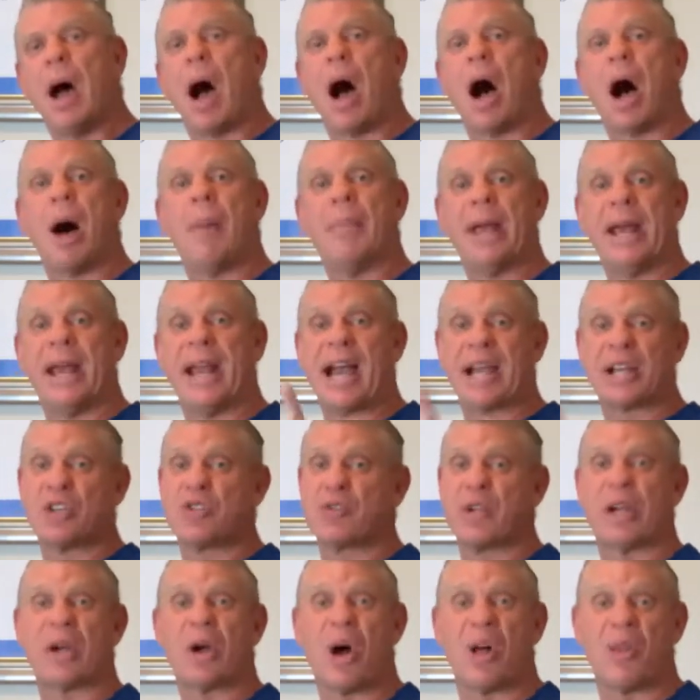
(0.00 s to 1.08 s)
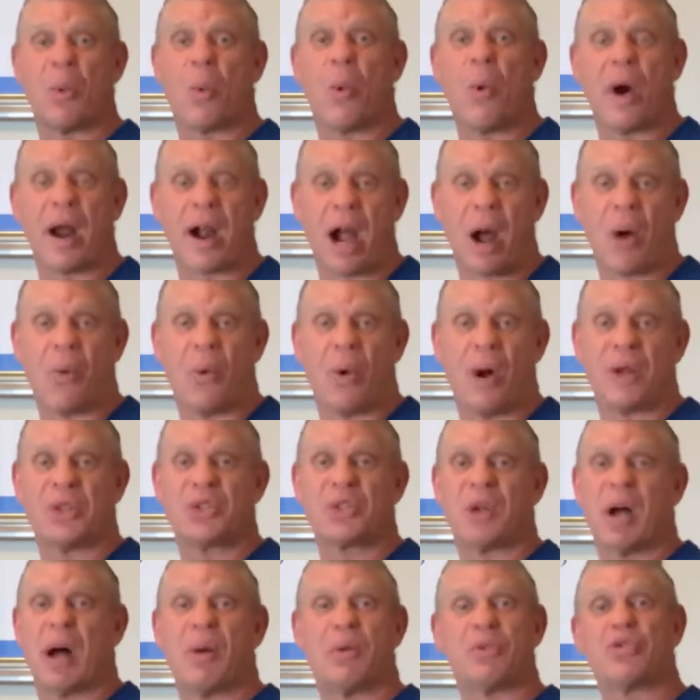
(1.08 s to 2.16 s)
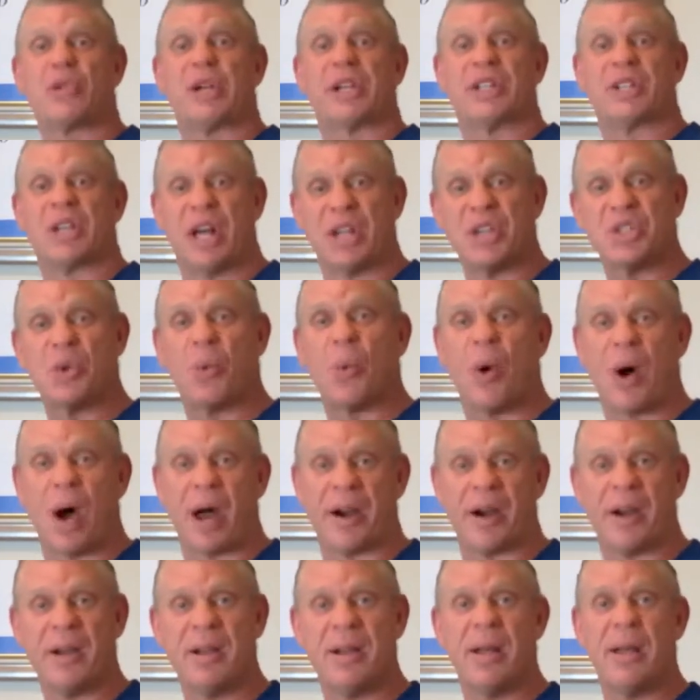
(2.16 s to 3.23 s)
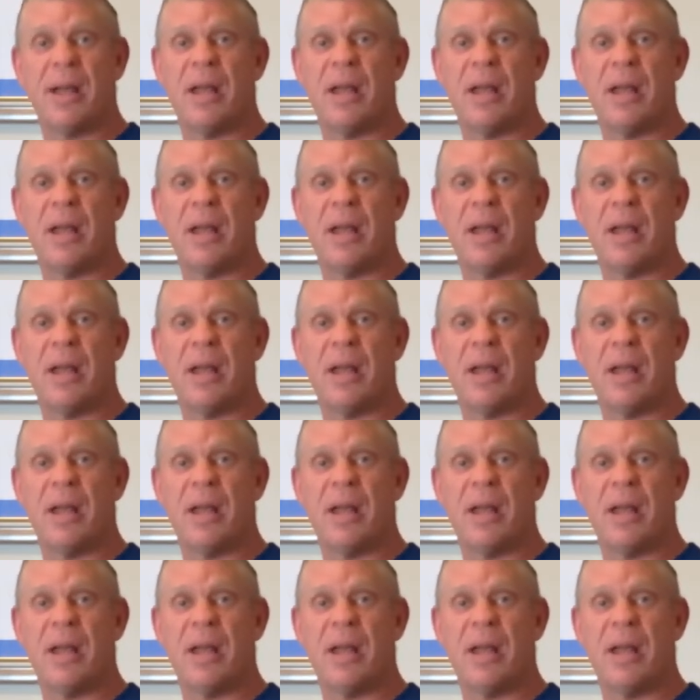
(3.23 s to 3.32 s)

and I can drink all the water I want. So I will drink tons of water.